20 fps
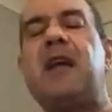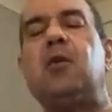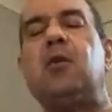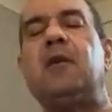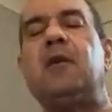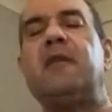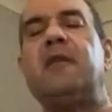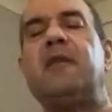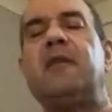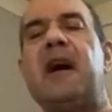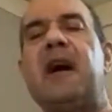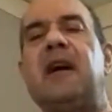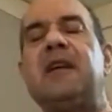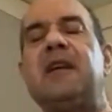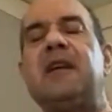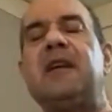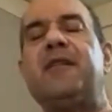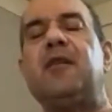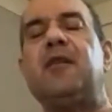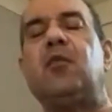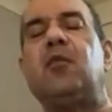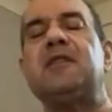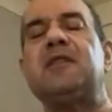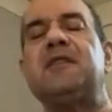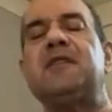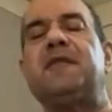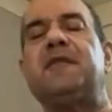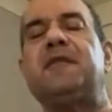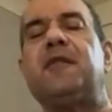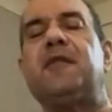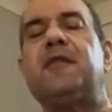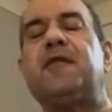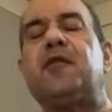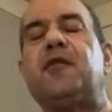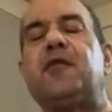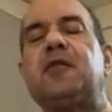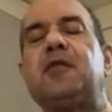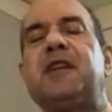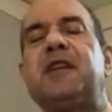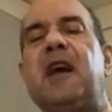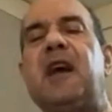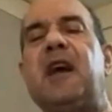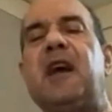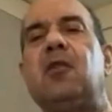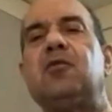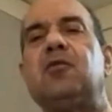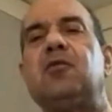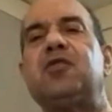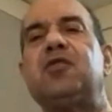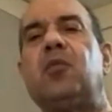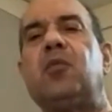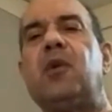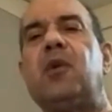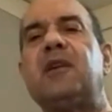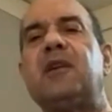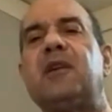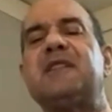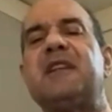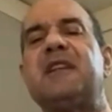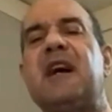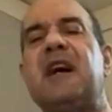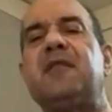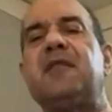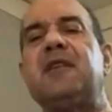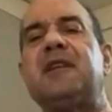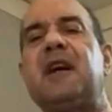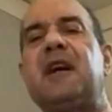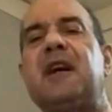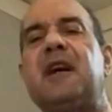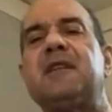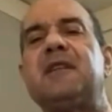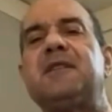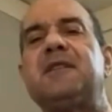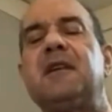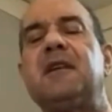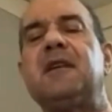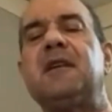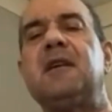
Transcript: of a doubt. And if it wasn't for Forteo to work as advertised,